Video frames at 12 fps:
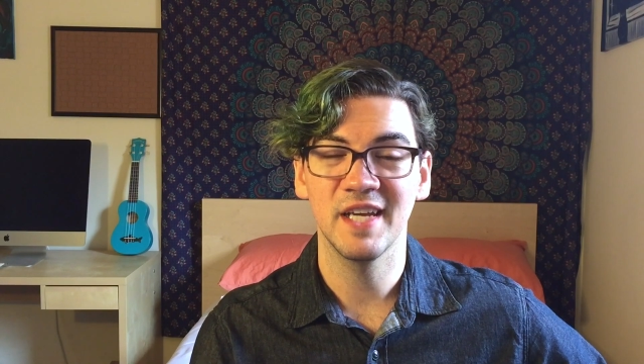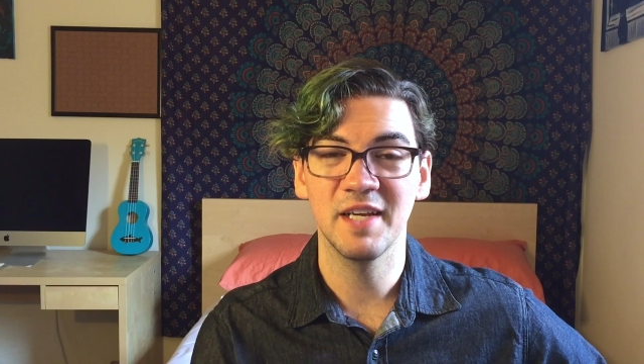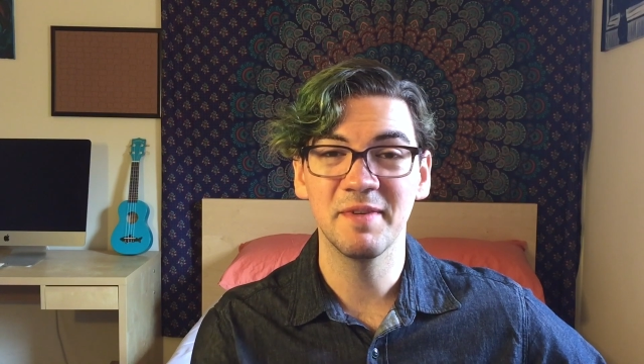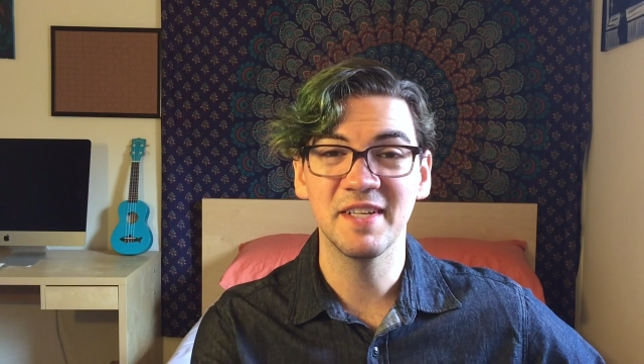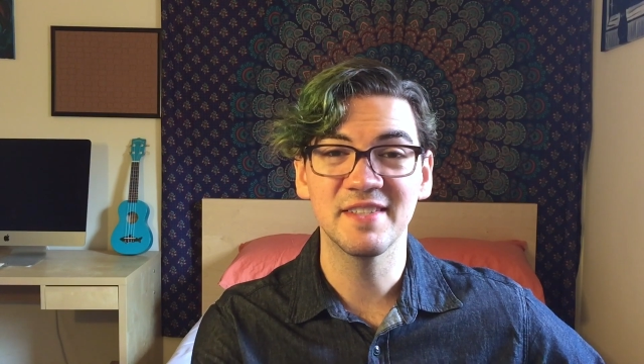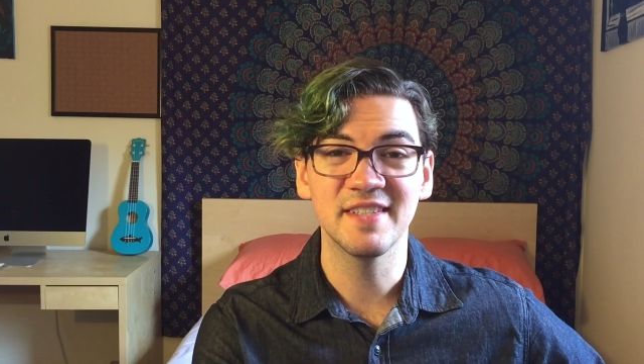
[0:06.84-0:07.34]
I
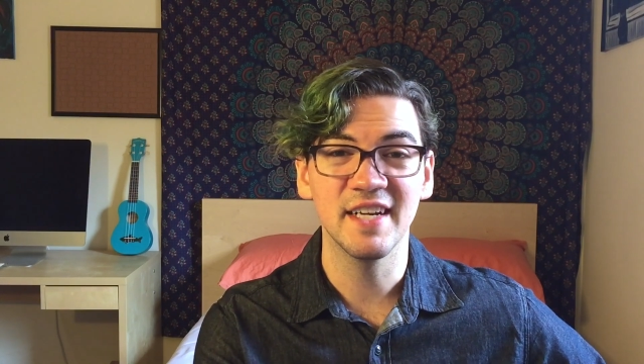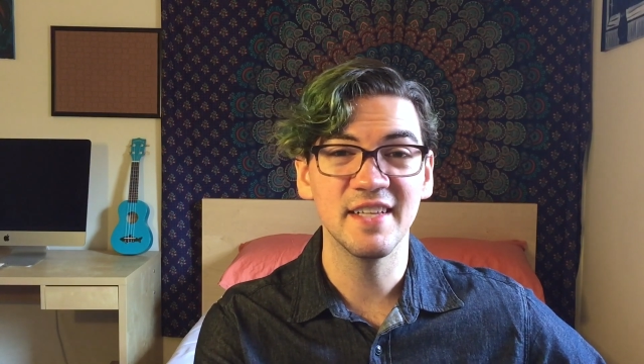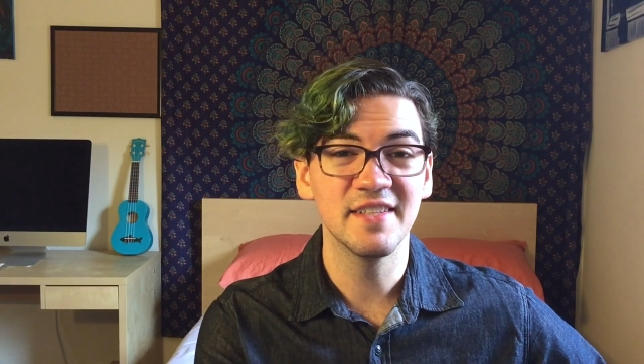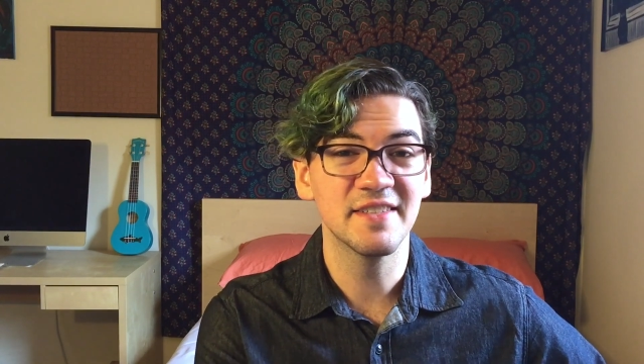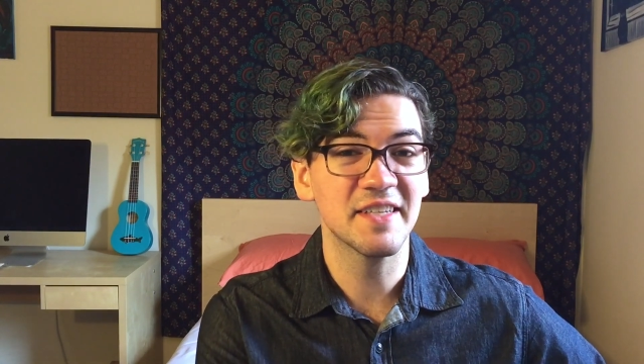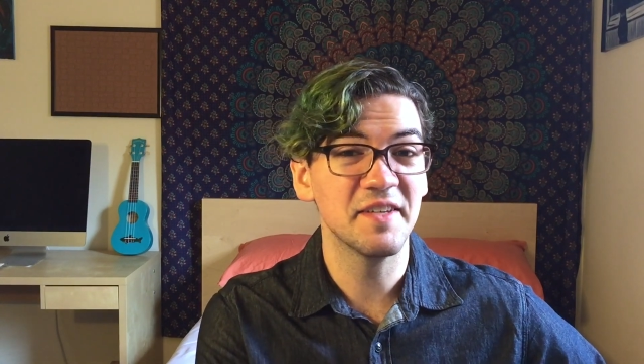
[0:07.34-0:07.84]
mean,
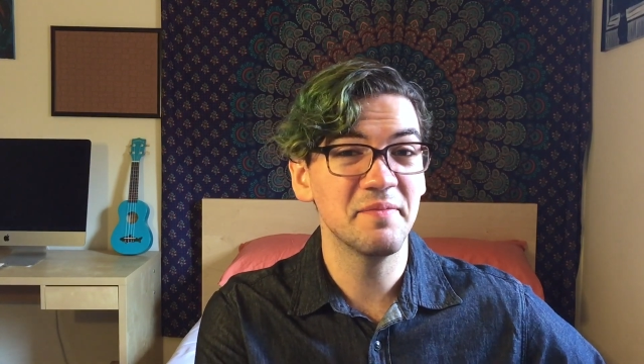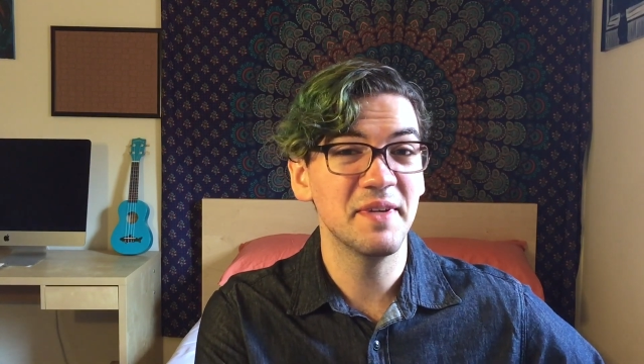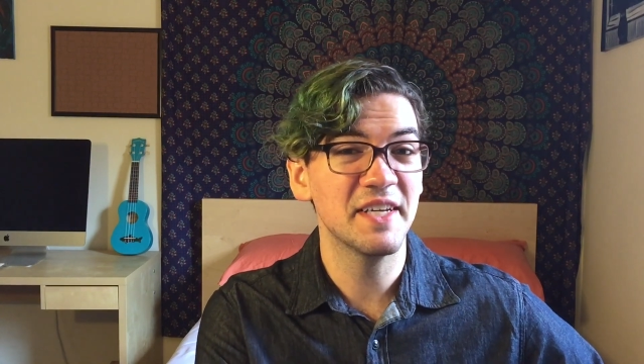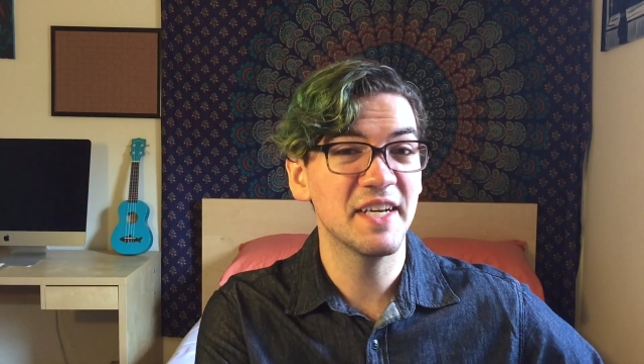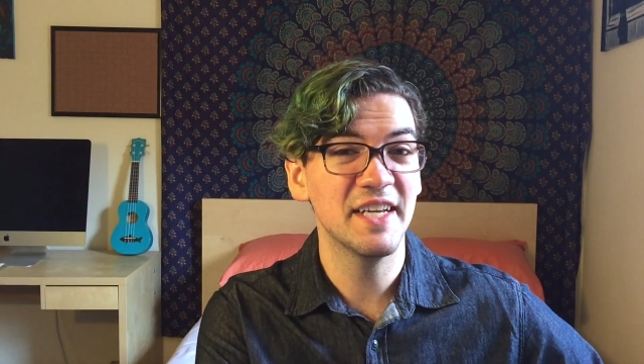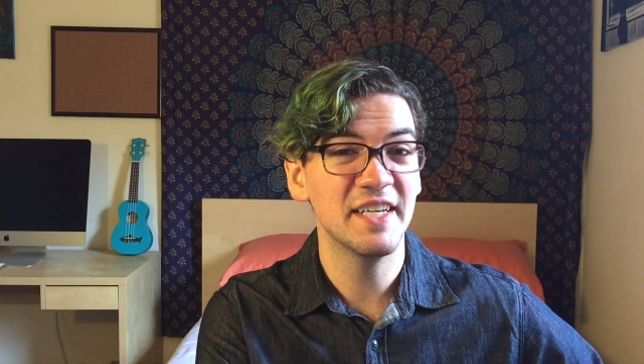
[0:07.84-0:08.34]
silence can
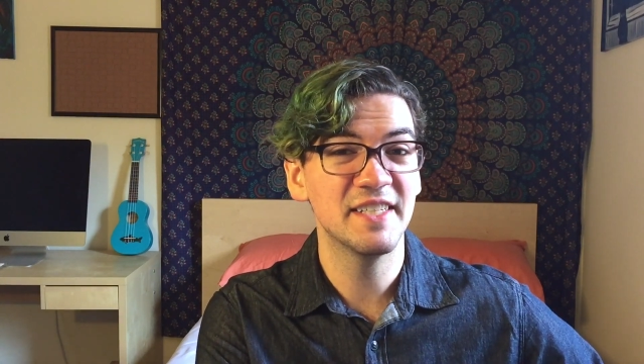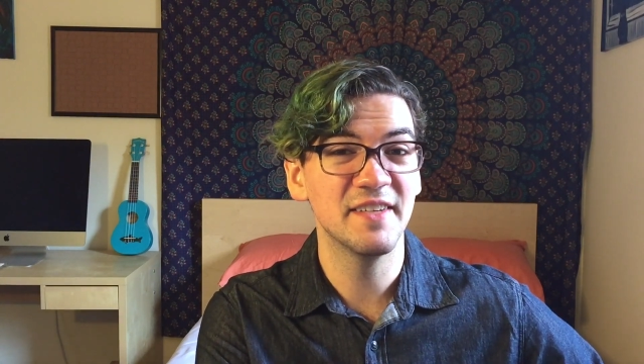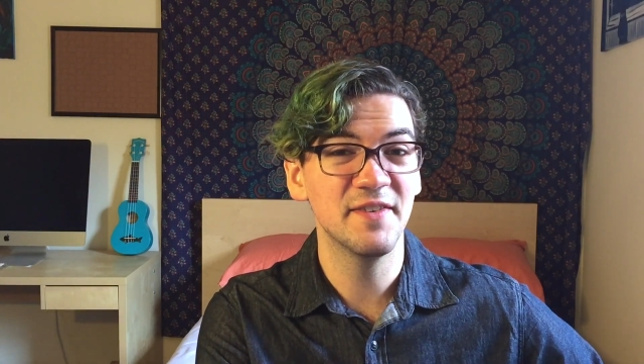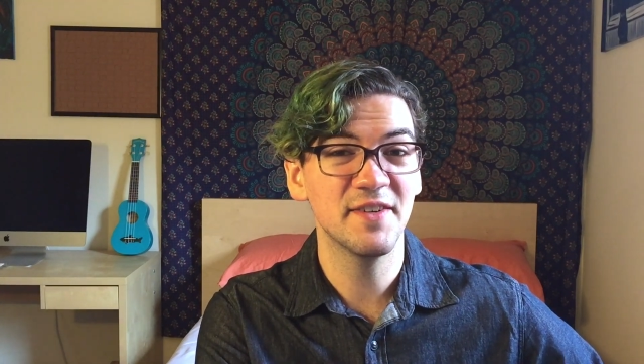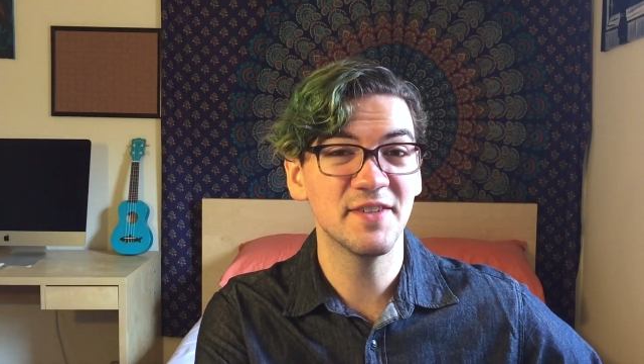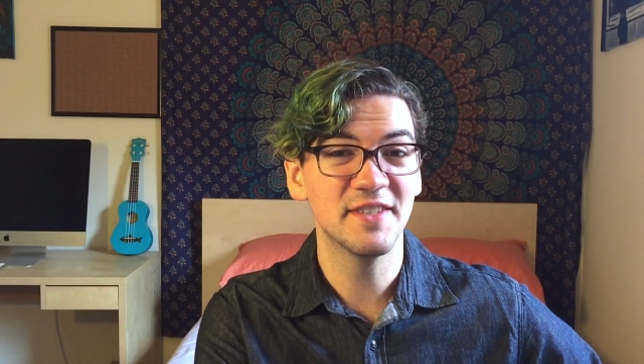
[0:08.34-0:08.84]
be kind of
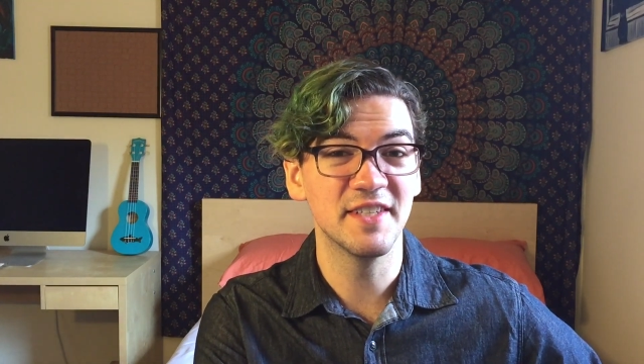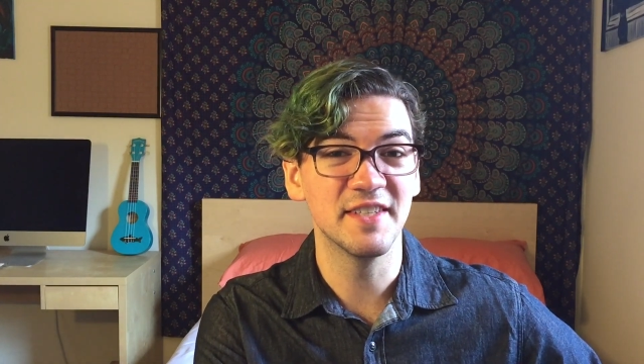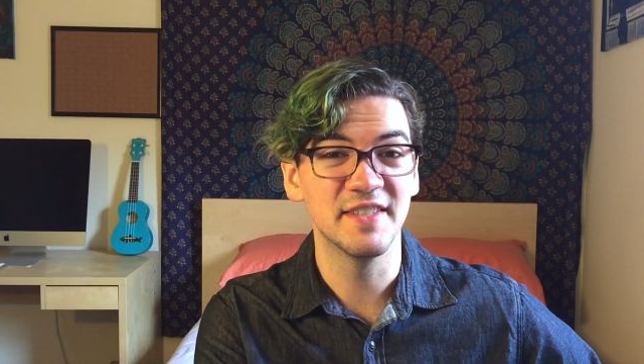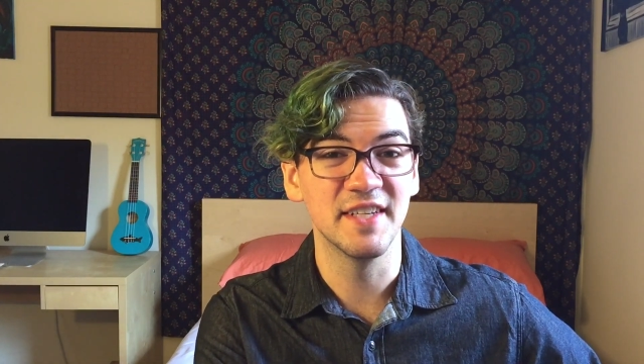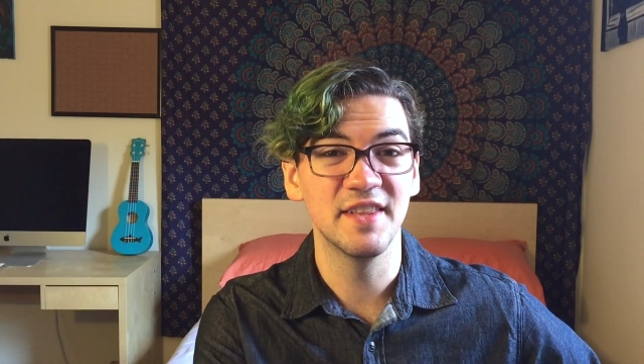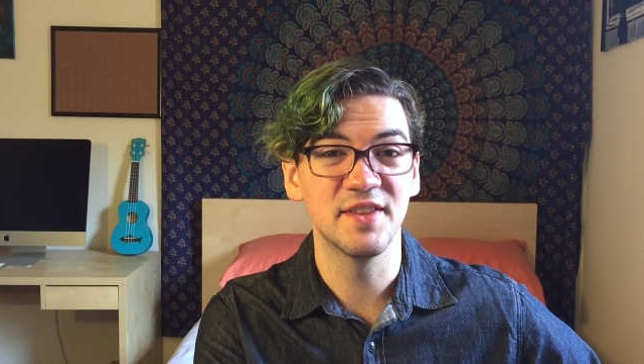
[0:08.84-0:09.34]
difficult to
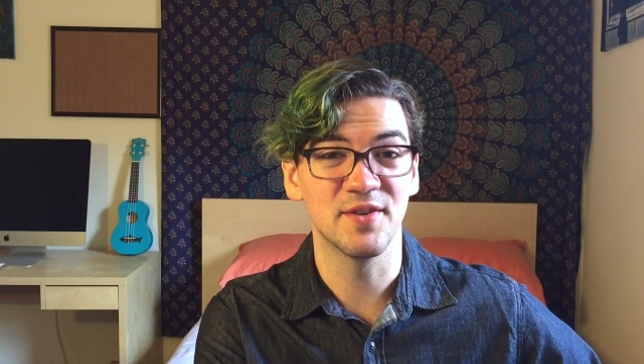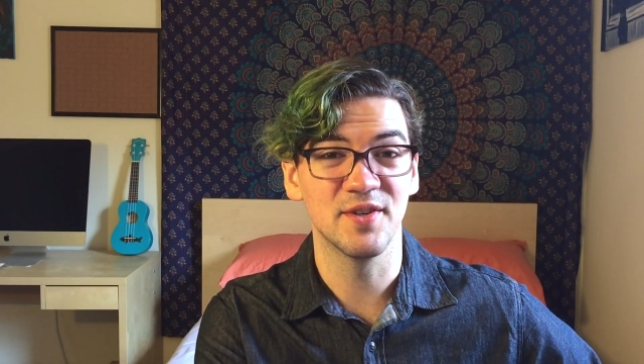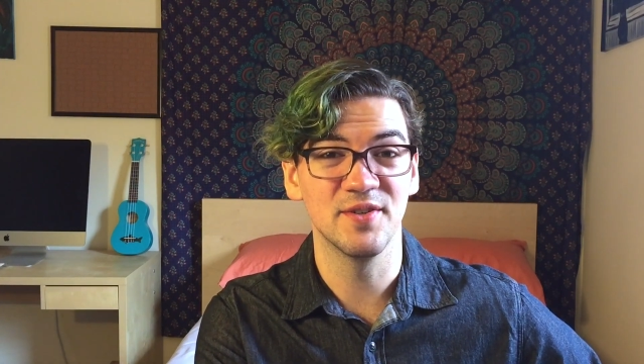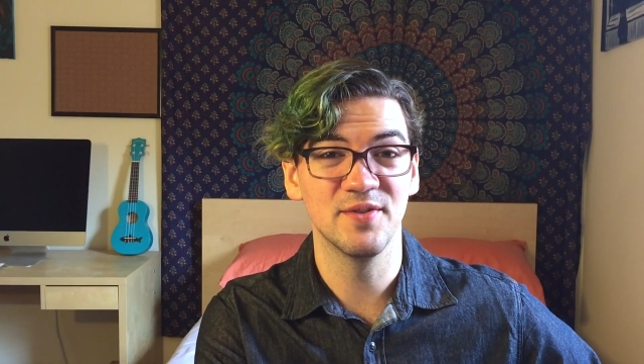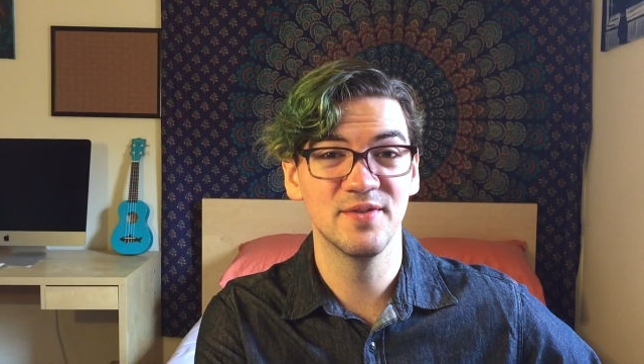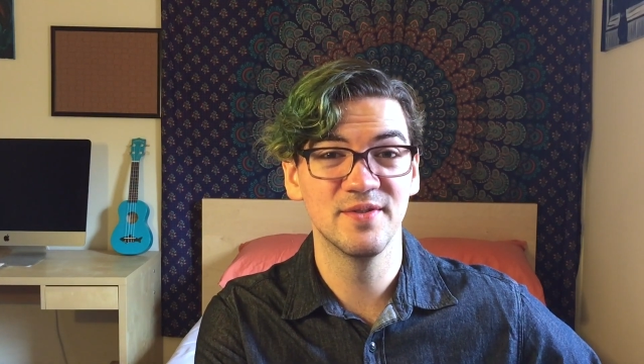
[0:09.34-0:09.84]
sit
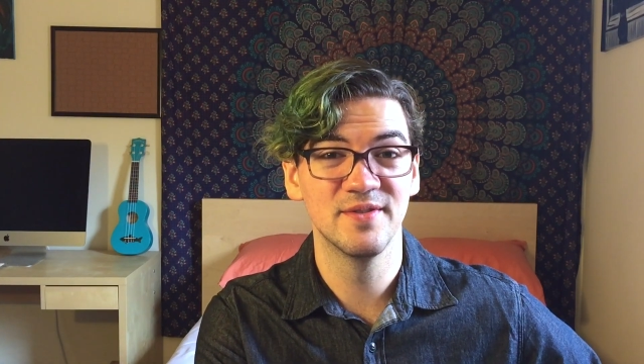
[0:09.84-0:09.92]
through.